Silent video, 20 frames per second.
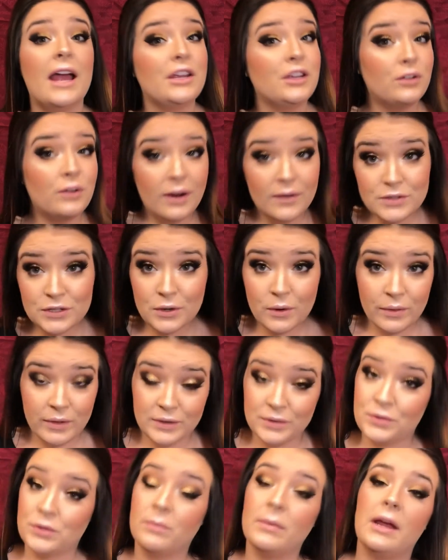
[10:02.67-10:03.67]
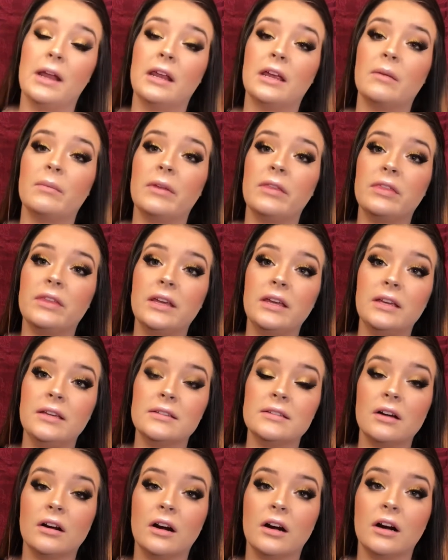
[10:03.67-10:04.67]
and you don't have to go this dramatic, but
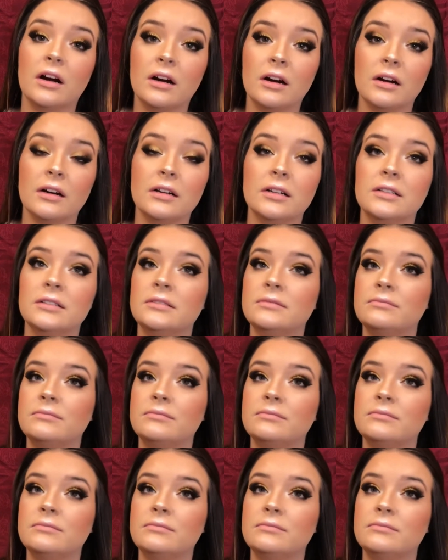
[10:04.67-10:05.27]
these are